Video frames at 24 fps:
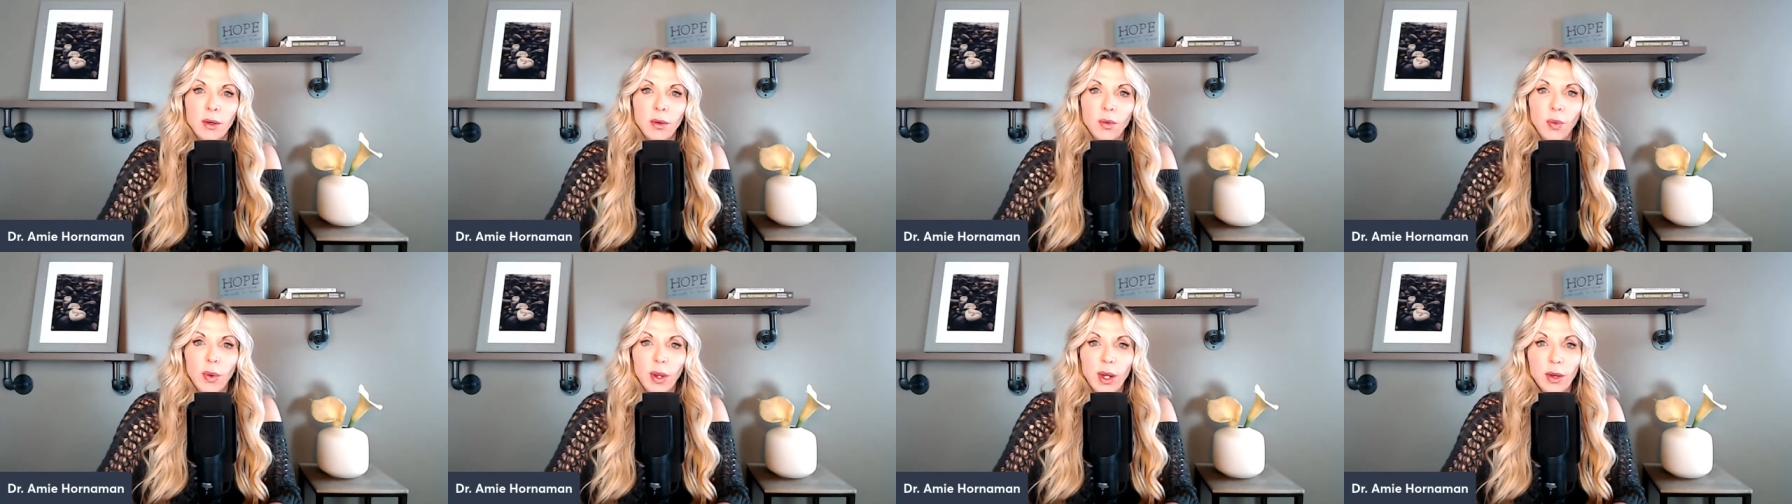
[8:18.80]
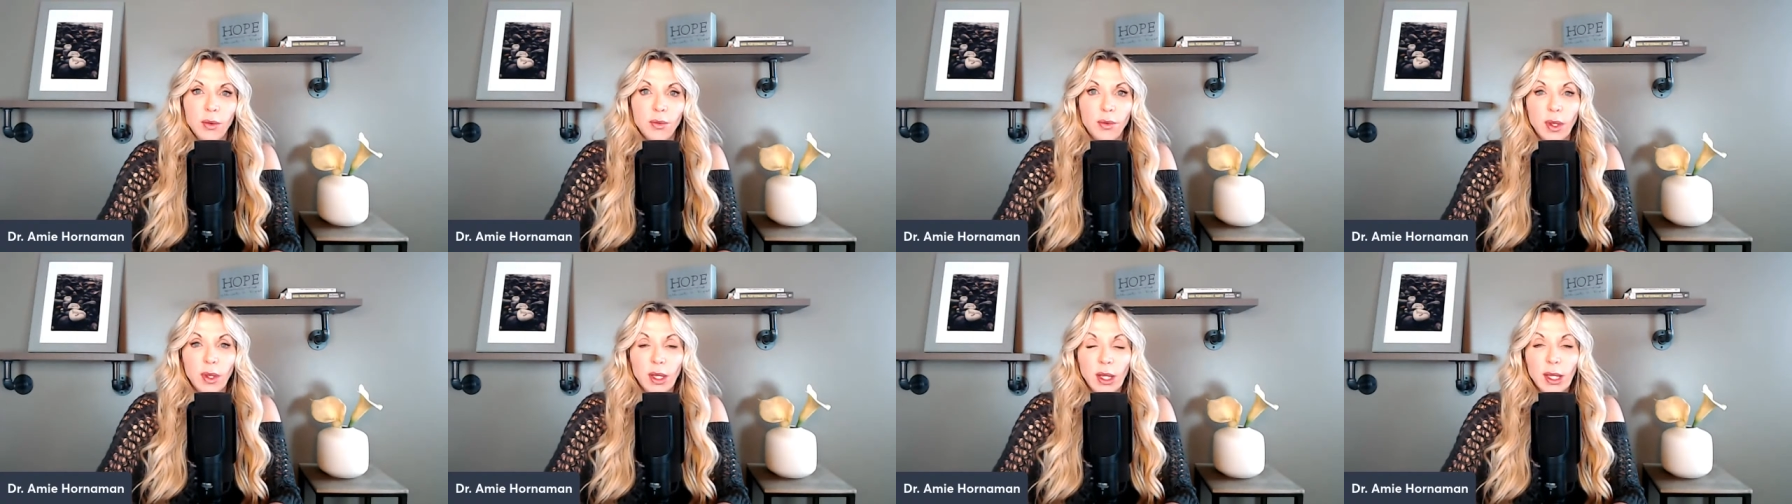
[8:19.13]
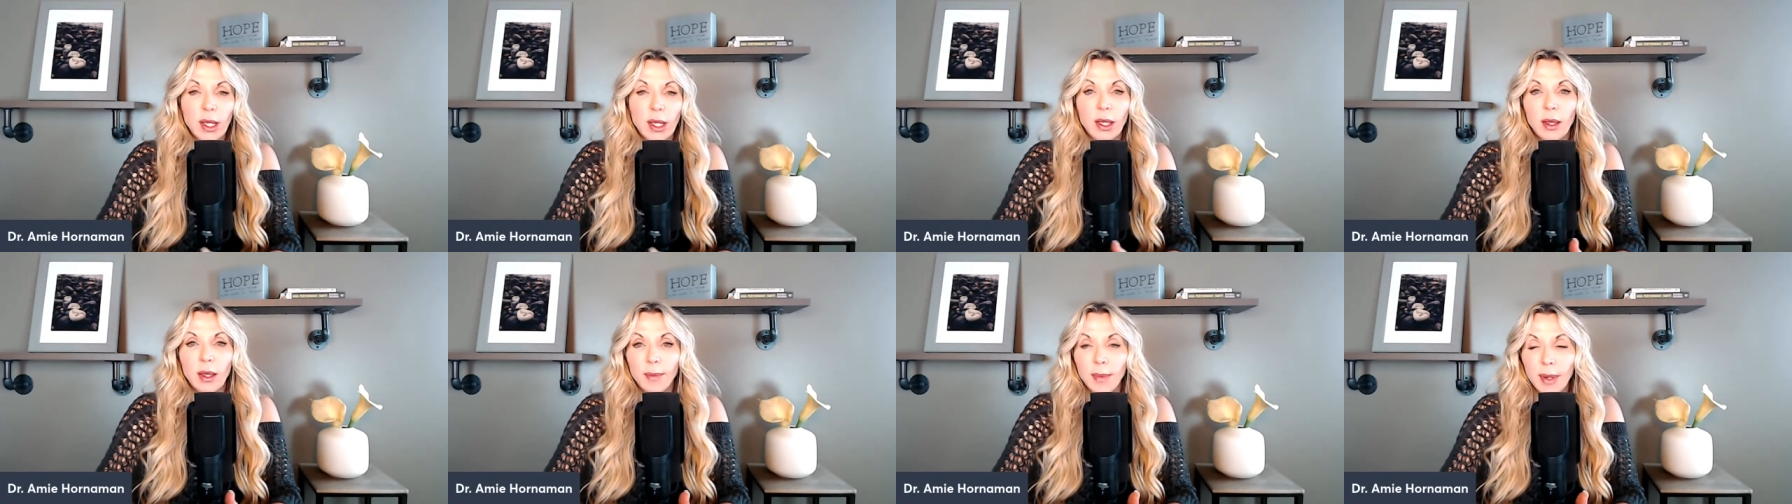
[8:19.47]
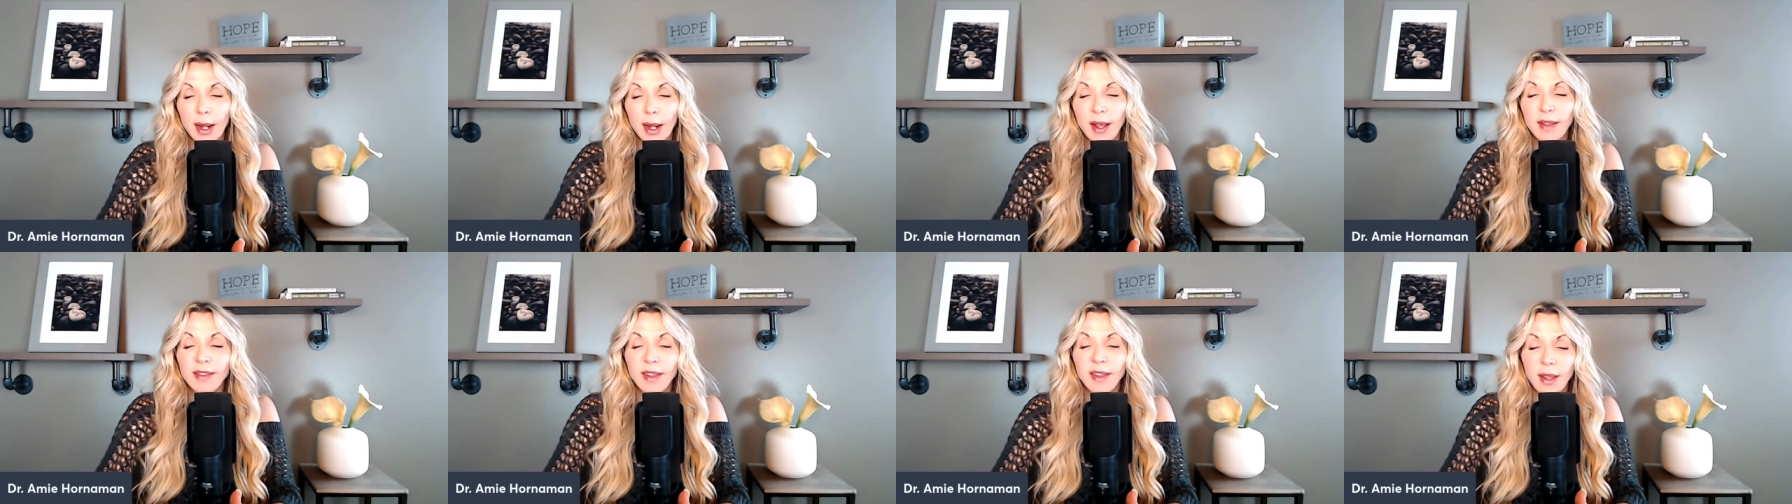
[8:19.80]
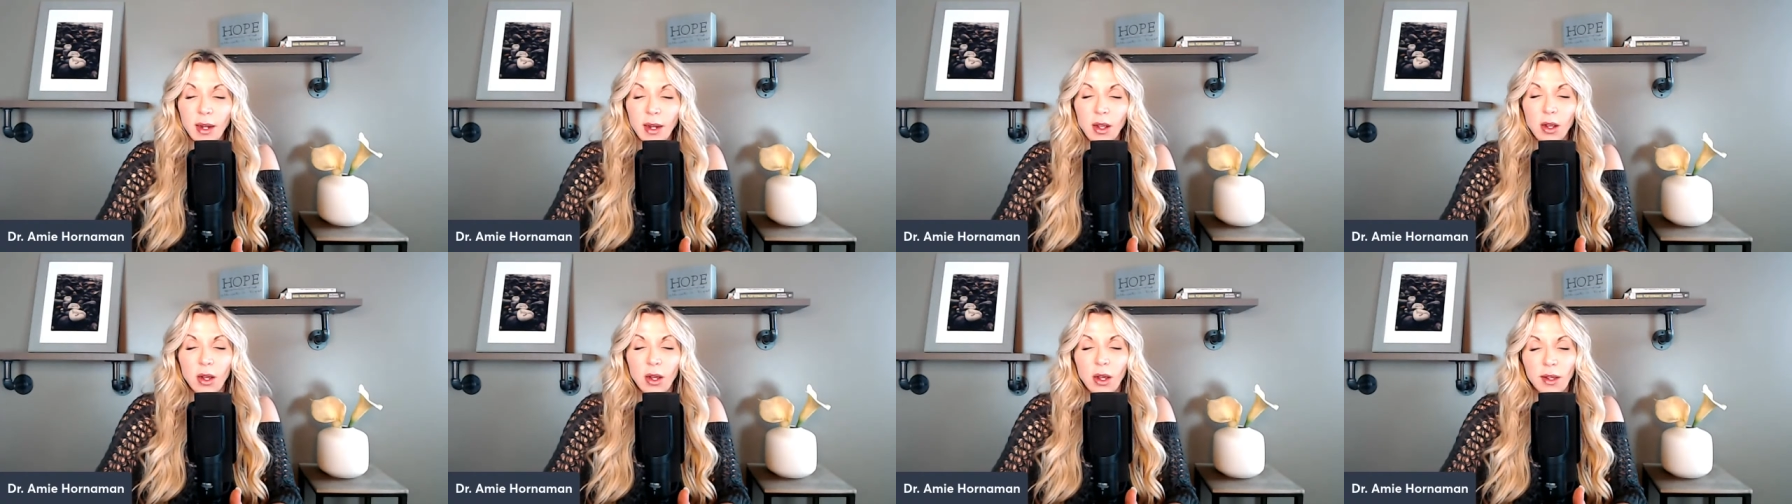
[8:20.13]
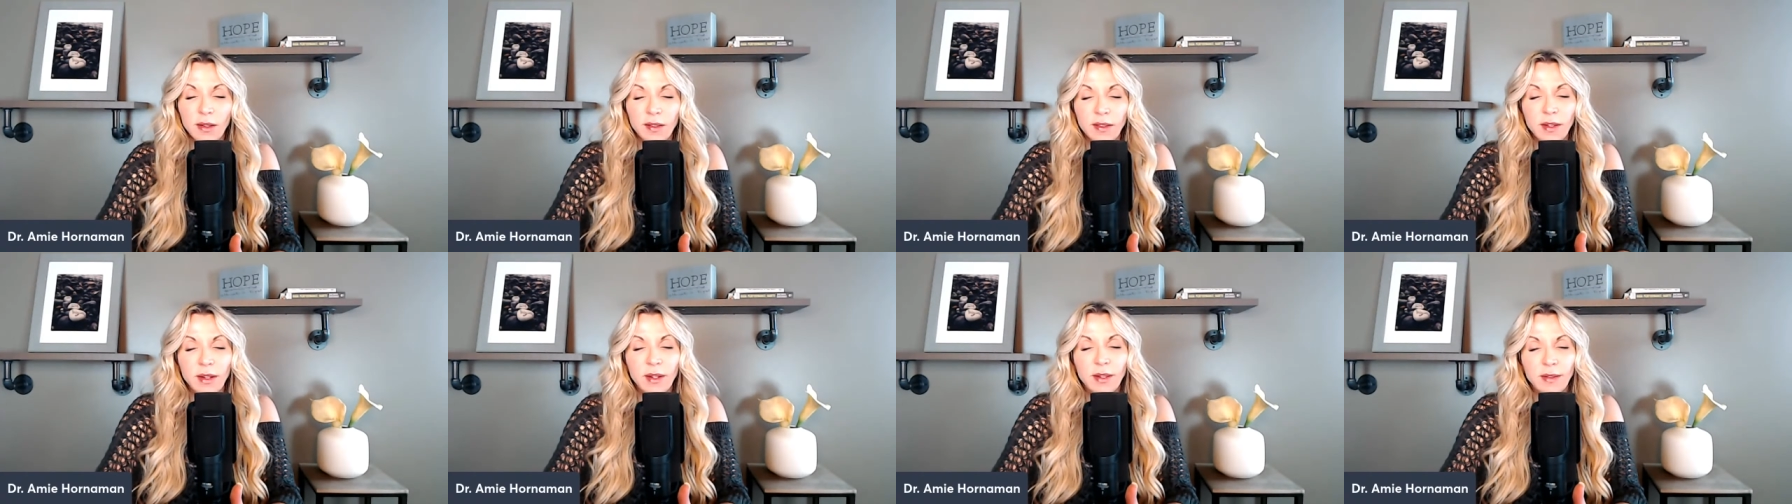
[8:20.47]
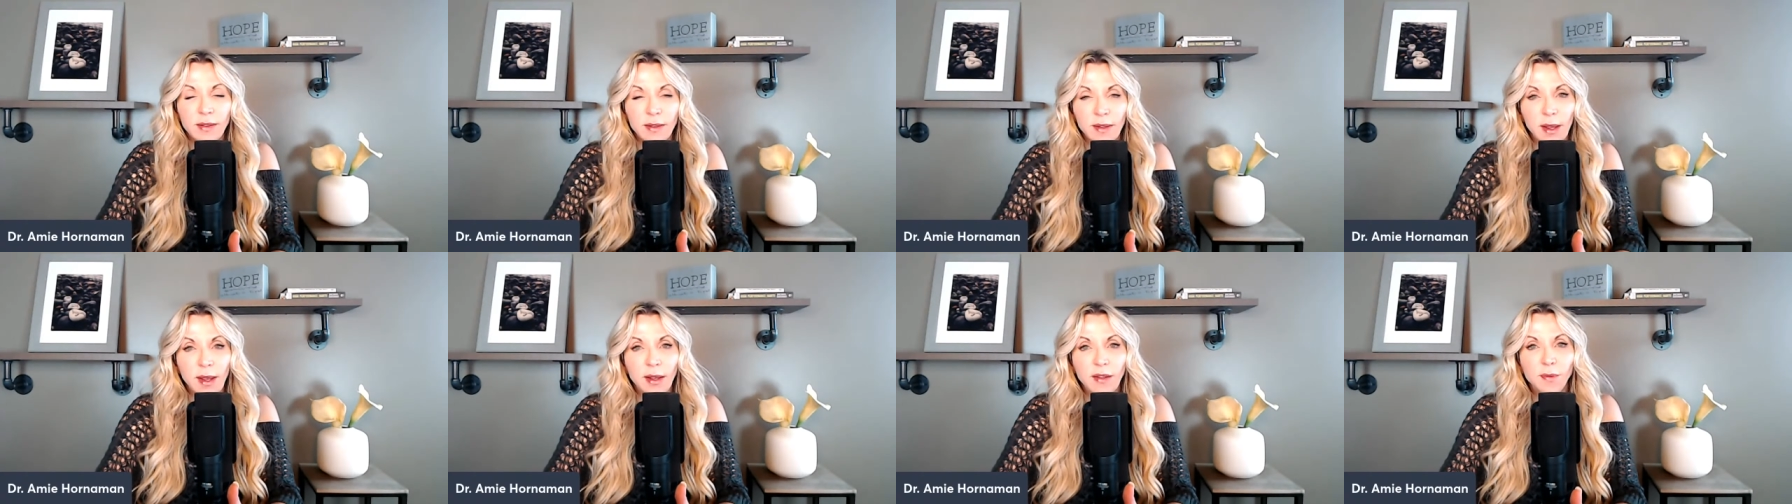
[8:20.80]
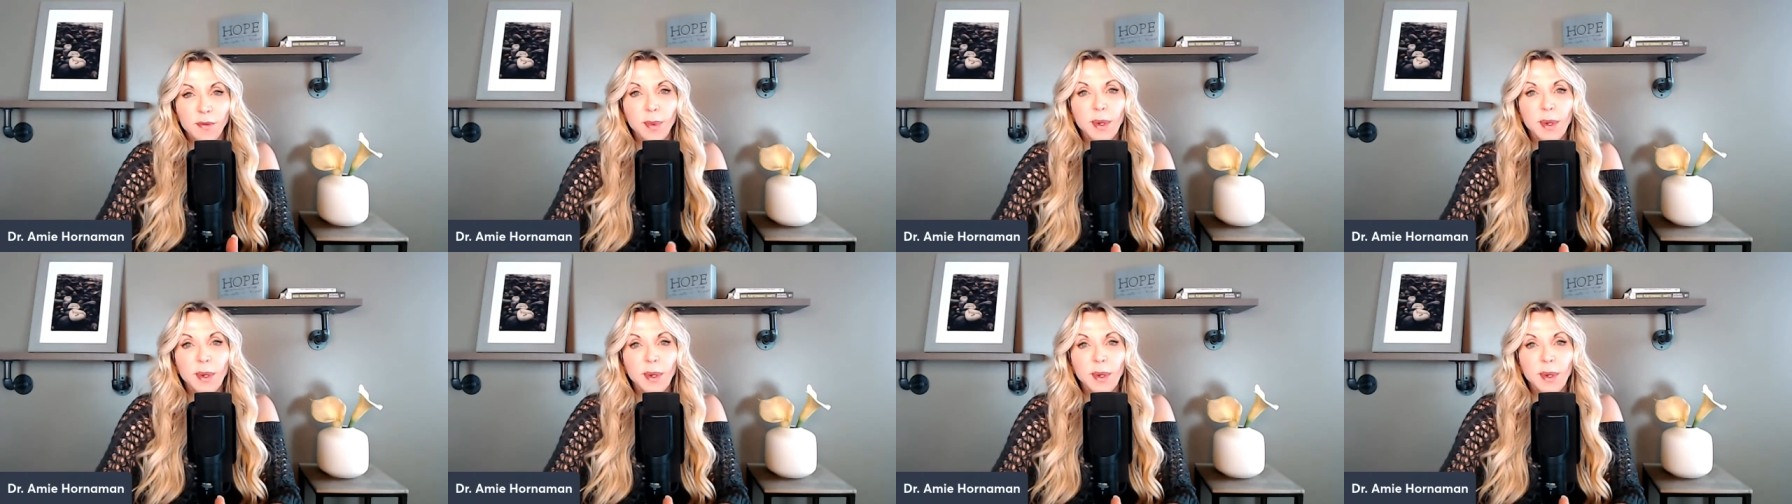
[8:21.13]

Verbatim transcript: when it really, I mean, has antioxidants, yes,